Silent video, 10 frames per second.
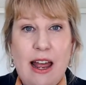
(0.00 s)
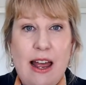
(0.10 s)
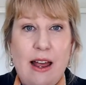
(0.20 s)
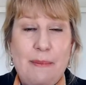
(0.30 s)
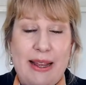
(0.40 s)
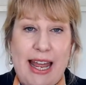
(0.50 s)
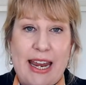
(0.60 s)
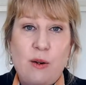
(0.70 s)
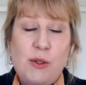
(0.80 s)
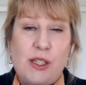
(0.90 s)
but they
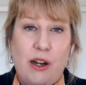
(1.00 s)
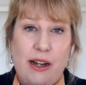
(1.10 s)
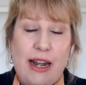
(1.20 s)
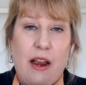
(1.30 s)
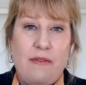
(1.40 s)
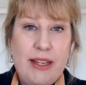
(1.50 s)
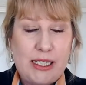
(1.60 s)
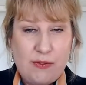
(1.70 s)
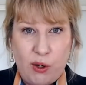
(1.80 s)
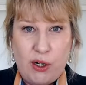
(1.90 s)
also have this
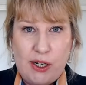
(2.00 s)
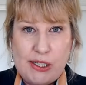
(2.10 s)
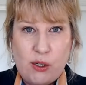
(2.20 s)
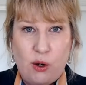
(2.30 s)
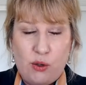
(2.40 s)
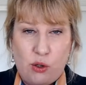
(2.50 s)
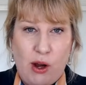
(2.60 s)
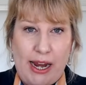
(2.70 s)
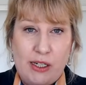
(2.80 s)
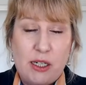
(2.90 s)
focus on
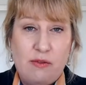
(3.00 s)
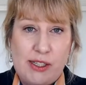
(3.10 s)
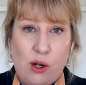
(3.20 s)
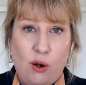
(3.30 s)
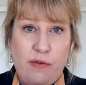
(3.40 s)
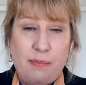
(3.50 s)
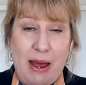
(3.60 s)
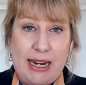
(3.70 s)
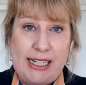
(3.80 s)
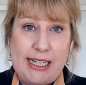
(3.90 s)
trying to resolve
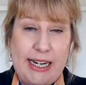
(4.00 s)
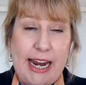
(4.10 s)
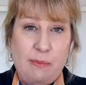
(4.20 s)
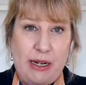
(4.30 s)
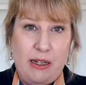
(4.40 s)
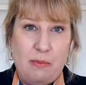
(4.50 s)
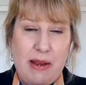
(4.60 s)
matters and keeping them